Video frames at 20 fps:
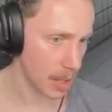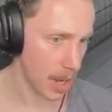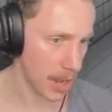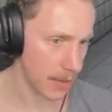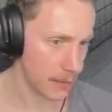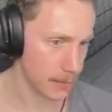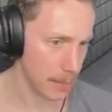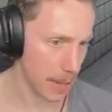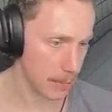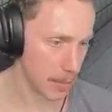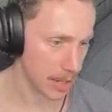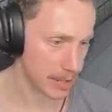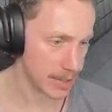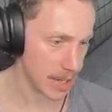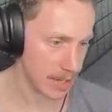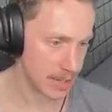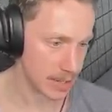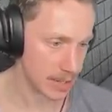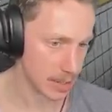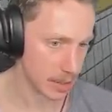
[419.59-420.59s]
I haven't paid my
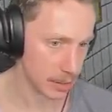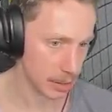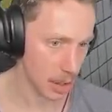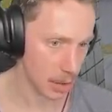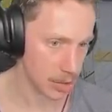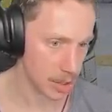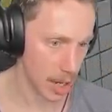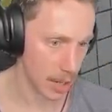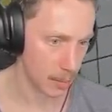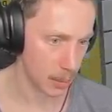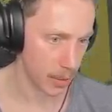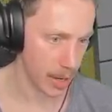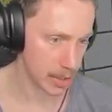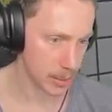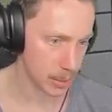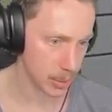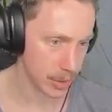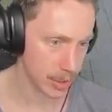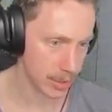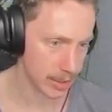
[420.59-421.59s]
taxes in a long time. We're
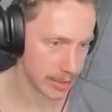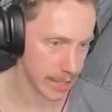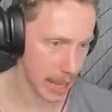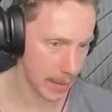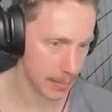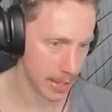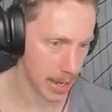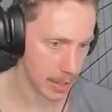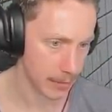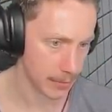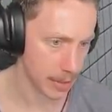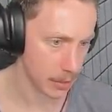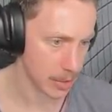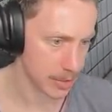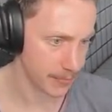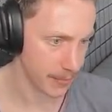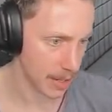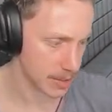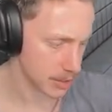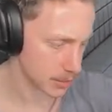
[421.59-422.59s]
actually going to gap it out of there
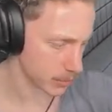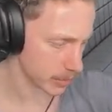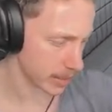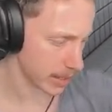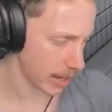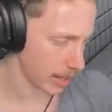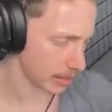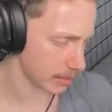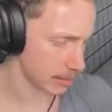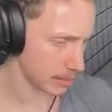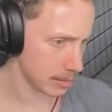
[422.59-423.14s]
as fast as we can.